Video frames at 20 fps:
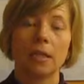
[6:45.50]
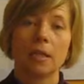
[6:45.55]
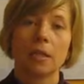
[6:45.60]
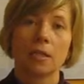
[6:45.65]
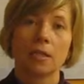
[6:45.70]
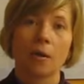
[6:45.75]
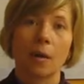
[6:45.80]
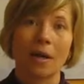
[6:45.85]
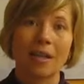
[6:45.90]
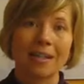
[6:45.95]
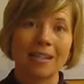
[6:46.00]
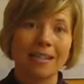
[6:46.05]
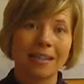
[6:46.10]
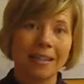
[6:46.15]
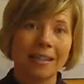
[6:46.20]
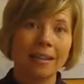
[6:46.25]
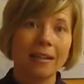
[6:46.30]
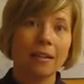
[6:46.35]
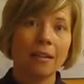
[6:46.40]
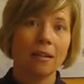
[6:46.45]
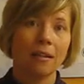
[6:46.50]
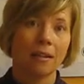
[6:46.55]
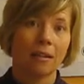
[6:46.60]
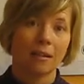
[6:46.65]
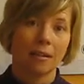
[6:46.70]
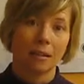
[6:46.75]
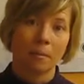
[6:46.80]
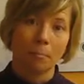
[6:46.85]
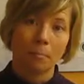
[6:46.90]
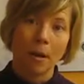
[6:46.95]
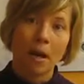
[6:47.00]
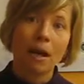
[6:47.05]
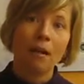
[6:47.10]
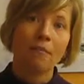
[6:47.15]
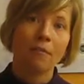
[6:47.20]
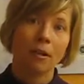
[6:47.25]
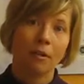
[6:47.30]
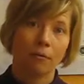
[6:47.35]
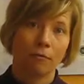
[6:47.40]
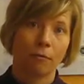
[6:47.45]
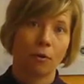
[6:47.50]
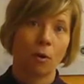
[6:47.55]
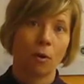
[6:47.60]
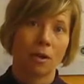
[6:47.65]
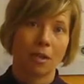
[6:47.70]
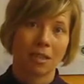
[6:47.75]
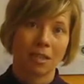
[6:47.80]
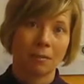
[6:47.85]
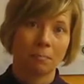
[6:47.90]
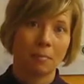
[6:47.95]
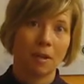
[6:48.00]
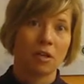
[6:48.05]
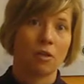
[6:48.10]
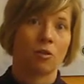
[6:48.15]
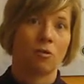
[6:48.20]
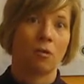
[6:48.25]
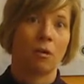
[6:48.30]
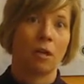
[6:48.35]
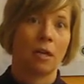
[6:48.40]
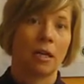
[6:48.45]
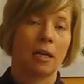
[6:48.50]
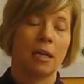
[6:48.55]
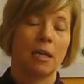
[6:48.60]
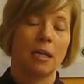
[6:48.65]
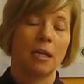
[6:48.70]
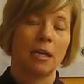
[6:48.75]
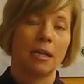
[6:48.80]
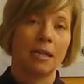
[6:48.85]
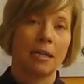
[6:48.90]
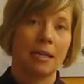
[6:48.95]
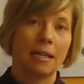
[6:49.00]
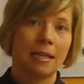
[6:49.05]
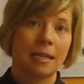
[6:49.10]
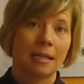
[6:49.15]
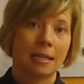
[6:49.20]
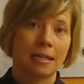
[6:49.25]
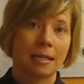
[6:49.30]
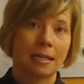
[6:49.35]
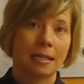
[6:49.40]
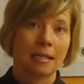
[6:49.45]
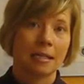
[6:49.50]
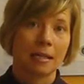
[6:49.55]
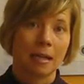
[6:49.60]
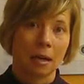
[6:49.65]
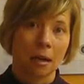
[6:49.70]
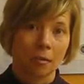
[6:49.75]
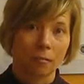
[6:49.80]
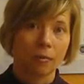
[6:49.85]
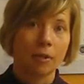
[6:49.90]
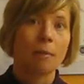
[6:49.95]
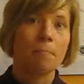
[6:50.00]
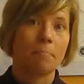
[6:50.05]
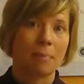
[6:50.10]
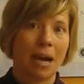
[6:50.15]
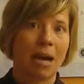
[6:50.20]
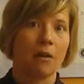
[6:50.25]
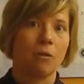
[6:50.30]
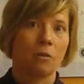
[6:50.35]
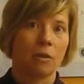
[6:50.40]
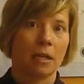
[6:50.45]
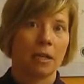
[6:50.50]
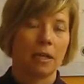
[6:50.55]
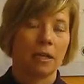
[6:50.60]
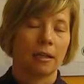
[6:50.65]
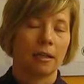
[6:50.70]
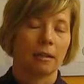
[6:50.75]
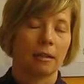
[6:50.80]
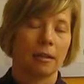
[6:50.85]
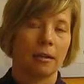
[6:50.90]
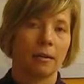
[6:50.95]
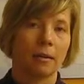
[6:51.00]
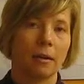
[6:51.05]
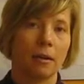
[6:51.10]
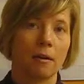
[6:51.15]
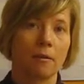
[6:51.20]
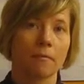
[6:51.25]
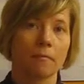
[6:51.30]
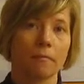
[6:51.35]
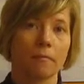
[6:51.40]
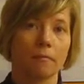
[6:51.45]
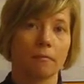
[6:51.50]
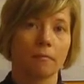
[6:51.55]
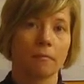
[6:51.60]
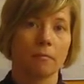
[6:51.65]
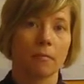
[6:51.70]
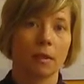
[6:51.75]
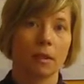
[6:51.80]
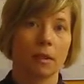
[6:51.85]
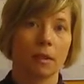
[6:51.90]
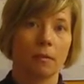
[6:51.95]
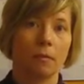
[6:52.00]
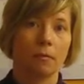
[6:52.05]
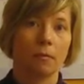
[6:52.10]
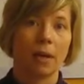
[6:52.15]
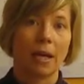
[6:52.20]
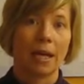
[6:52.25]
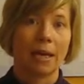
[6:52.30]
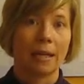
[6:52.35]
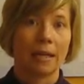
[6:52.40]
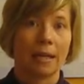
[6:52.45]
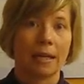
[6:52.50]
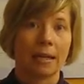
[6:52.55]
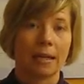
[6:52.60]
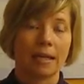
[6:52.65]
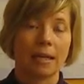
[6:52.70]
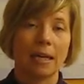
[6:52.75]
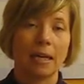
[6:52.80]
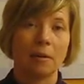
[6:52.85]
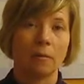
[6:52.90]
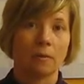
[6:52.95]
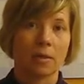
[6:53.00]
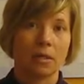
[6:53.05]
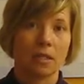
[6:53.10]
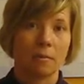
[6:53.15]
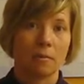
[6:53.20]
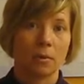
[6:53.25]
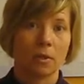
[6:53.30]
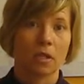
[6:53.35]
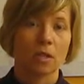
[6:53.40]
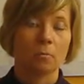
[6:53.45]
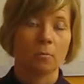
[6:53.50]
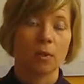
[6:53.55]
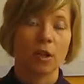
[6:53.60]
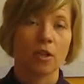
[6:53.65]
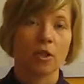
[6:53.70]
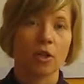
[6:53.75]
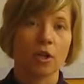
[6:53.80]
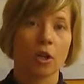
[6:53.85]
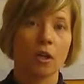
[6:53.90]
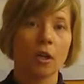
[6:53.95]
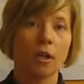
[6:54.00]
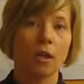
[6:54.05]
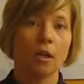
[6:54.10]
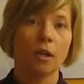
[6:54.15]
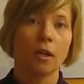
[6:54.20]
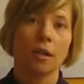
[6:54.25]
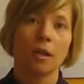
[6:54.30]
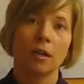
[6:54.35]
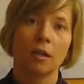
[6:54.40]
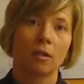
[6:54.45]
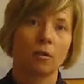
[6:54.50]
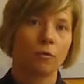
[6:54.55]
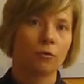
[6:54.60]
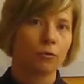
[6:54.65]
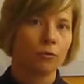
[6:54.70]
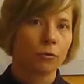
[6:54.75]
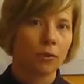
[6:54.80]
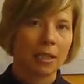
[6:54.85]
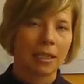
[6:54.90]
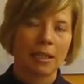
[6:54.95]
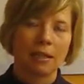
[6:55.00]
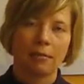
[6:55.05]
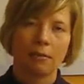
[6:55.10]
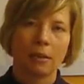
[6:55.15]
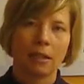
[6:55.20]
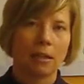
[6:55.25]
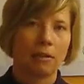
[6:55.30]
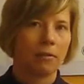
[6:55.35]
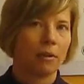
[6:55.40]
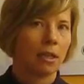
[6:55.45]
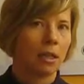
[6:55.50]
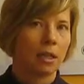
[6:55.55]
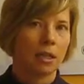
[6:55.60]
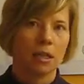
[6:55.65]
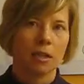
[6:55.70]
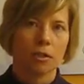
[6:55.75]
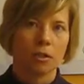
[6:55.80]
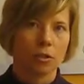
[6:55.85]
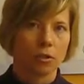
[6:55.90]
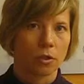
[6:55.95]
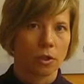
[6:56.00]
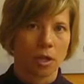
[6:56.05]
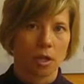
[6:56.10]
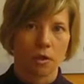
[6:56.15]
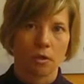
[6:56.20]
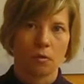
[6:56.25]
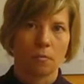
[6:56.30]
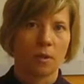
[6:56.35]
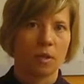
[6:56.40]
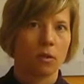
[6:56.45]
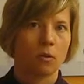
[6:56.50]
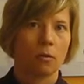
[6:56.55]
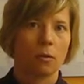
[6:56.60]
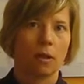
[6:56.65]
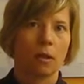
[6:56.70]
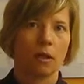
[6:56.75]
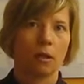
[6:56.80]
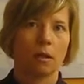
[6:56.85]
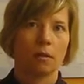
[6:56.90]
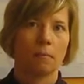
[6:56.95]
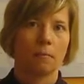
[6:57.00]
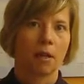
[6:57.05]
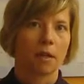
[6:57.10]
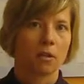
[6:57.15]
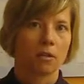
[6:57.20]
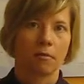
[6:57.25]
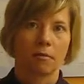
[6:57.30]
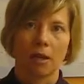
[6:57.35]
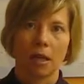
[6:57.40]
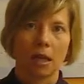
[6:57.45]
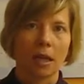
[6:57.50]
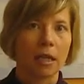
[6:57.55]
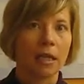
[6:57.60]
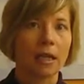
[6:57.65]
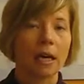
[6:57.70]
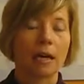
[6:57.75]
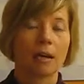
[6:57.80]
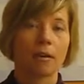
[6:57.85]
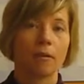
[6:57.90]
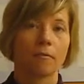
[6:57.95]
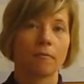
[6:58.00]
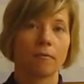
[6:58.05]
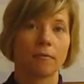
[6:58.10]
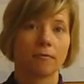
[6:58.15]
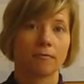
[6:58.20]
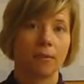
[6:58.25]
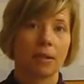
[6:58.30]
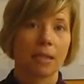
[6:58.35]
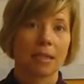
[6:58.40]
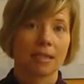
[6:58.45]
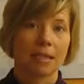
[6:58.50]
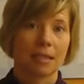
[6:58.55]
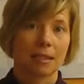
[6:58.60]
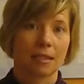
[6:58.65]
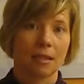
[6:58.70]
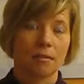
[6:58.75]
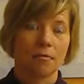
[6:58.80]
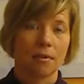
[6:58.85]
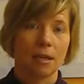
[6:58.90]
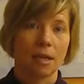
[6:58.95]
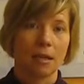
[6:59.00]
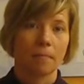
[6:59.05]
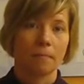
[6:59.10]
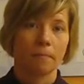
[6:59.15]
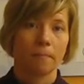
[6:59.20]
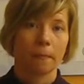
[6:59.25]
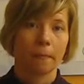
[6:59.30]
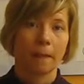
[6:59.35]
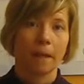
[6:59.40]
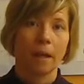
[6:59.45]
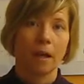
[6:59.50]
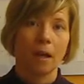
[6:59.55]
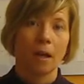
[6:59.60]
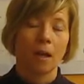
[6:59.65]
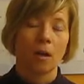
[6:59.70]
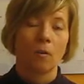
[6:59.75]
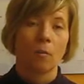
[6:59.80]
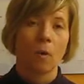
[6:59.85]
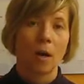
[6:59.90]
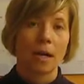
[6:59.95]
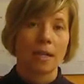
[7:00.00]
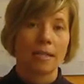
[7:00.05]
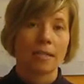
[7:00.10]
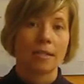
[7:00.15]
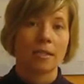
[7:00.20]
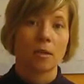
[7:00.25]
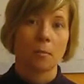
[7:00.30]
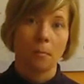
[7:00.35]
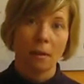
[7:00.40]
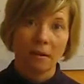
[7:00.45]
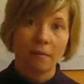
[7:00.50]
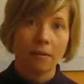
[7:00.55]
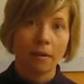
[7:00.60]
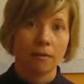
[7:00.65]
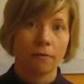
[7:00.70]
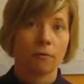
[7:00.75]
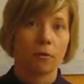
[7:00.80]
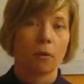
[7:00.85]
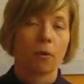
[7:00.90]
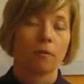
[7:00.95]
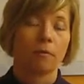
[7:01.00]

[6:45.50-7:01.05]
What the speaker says: So until the pelvic floor especially is rebounding when hit with some of this pressure, you really should not be doing much of any kind of fitness activity. Once your pelvic floor